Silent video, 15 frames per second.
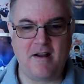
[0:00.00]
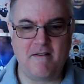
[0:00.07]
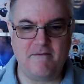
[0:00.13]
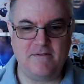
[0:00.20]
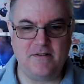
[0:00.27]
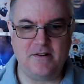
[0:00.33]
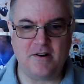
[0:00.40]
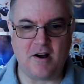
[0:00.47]

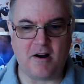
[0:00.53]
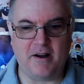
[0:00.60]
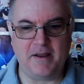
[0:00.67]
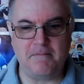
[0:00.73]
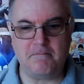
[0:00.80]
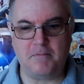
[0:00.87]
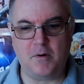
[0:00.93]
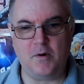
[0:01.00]
of
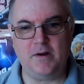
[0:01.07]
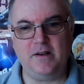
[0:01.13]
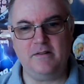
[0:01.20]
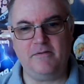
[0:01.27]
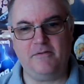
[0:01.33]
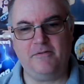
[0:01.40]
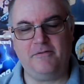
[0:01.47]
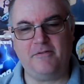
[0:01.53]

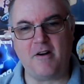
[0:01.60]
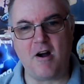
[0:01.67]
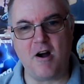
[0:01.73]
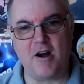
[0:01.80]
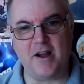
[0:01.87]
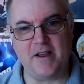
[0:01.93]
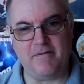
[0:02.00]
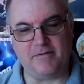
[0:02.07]

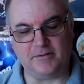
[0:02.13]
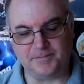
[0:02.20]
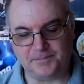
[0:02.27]
9.5.